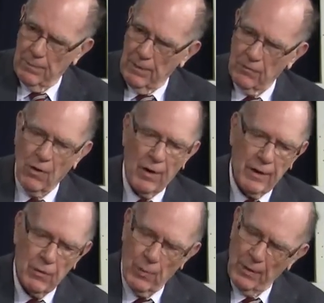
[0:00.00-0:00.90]
has gone
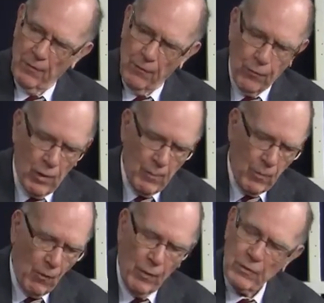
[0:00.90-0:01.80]
into a form
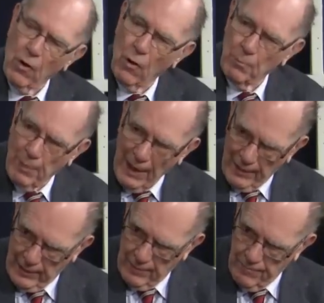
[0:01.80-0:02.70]
of what's called
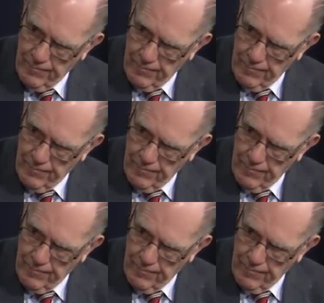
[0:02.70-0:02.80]
bail-in.